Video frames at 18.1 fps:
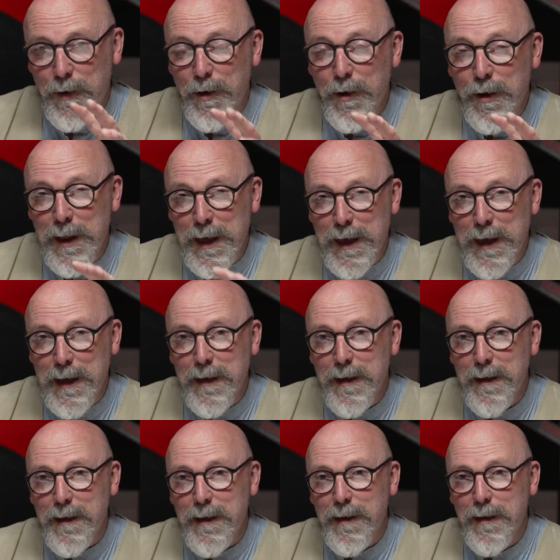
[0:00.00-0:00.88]
an early
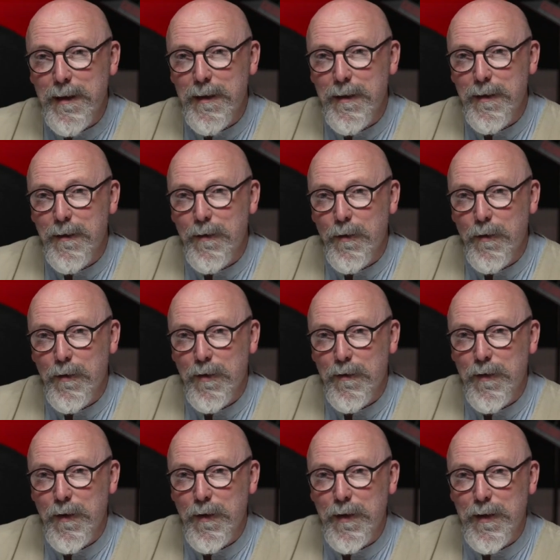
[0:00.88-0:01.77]

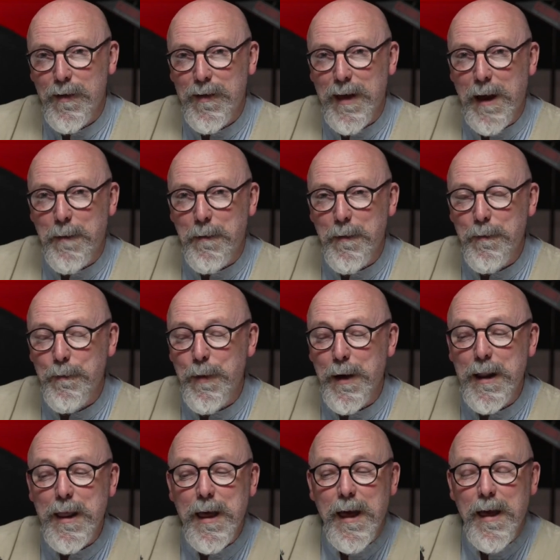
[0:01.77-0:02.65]
autofocus camera,
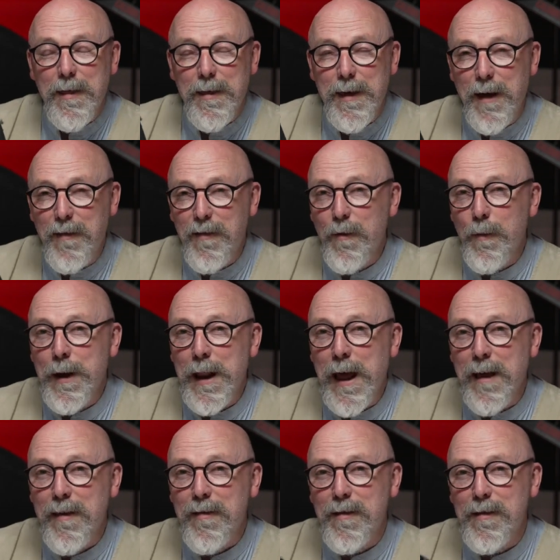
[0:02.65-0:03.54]
but the
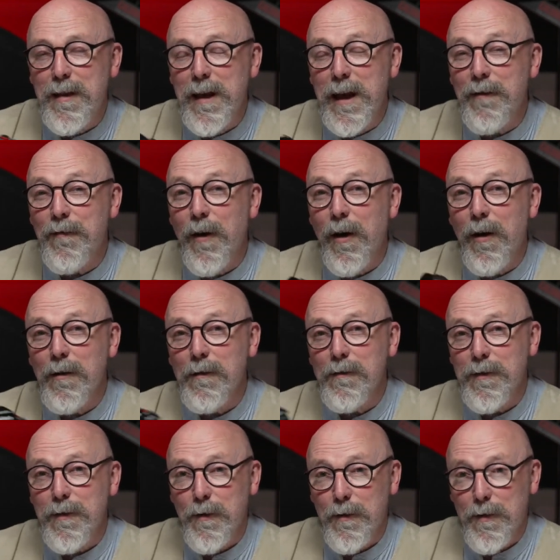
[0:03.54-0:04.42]
801s
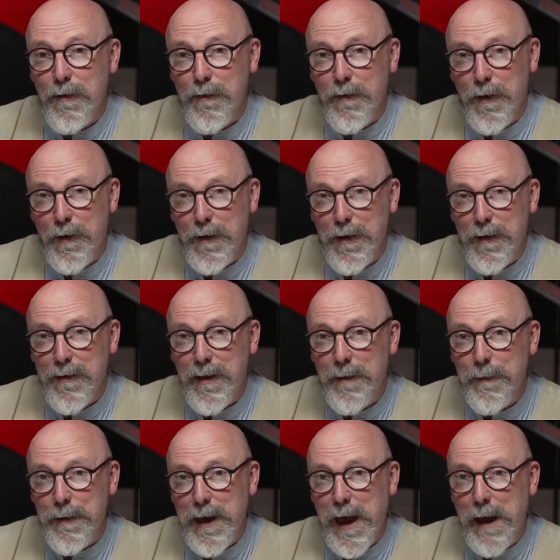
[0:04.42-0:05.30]
evolved the autofocus
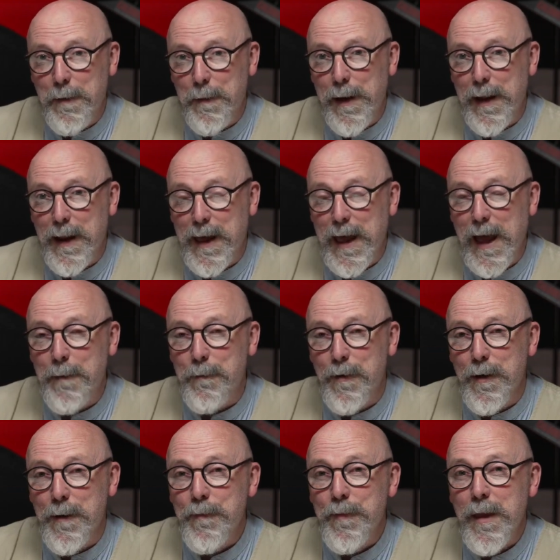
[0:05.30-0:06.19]
and it became a better
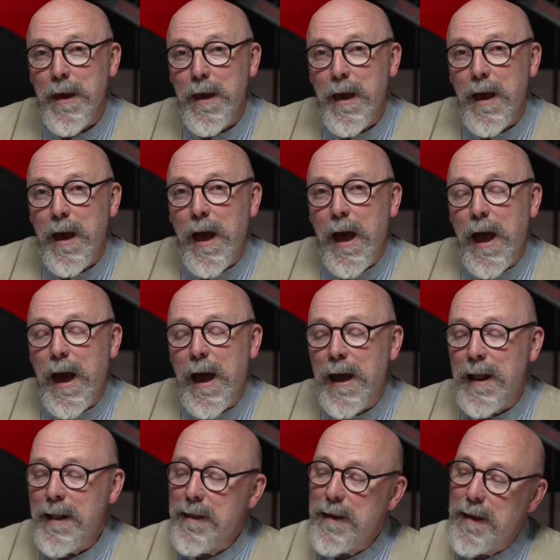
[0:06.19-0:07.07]
camera.
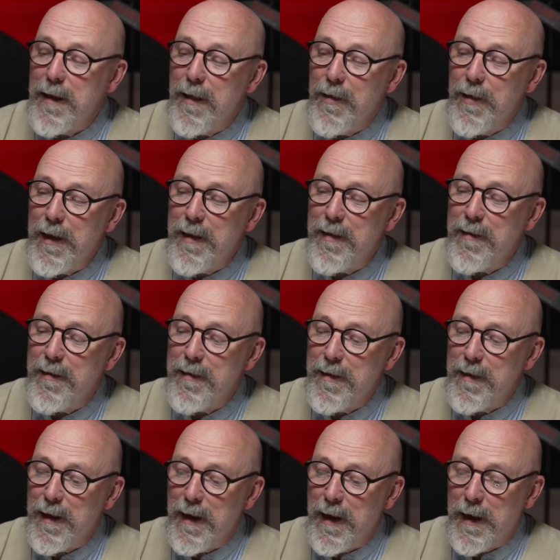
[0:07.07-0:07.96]
And
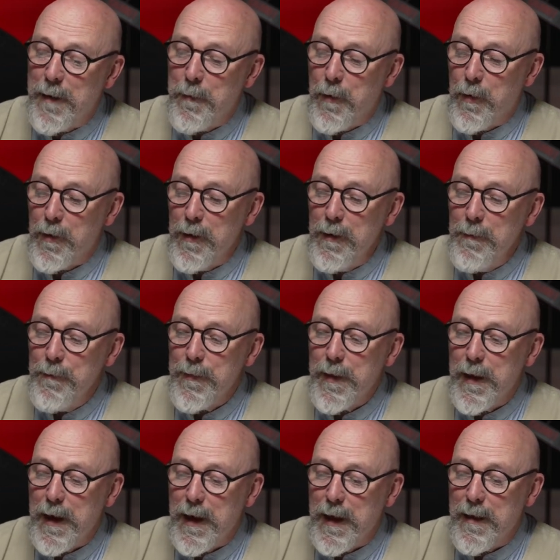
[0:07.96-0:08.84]
this model
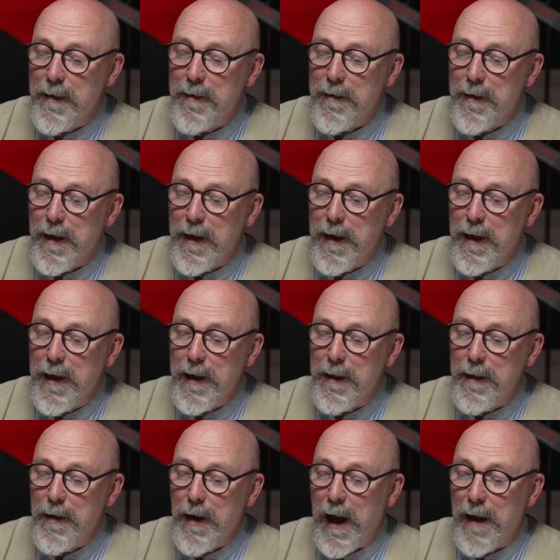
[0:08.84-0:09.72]
it
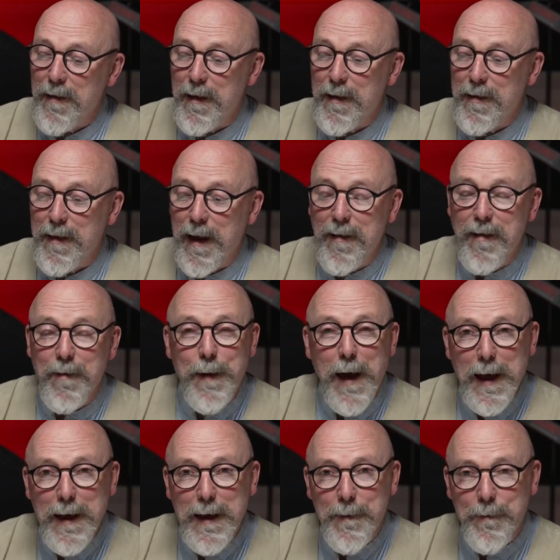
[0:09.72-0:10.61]
has a data
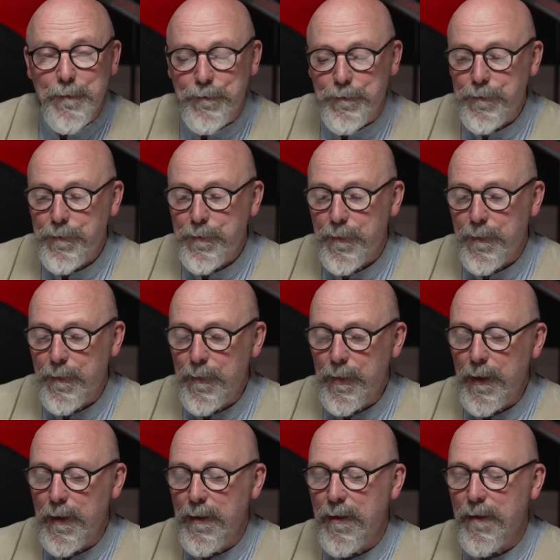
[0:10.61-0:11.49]
back.
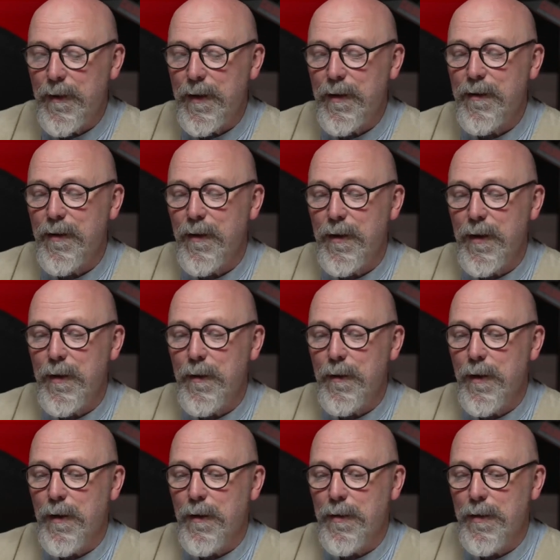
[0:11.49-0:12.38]
So if I show
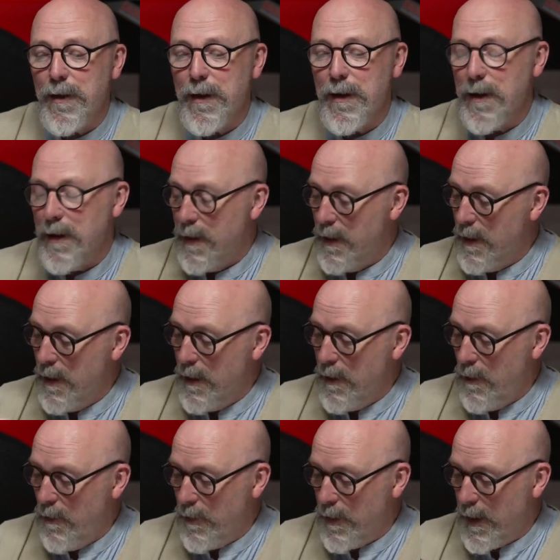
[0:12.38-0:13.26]
you on the
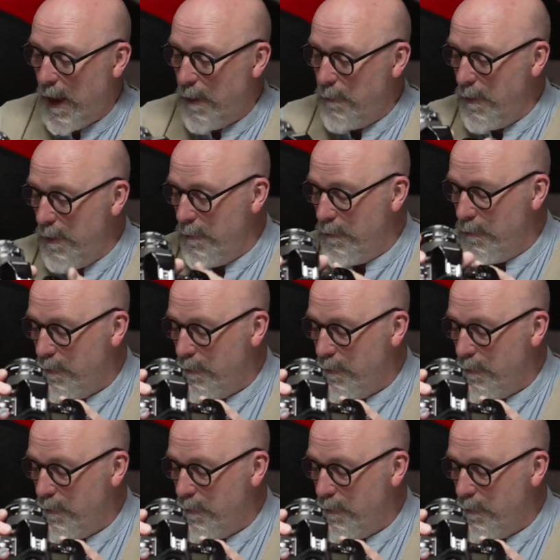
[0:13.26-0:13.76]
camera,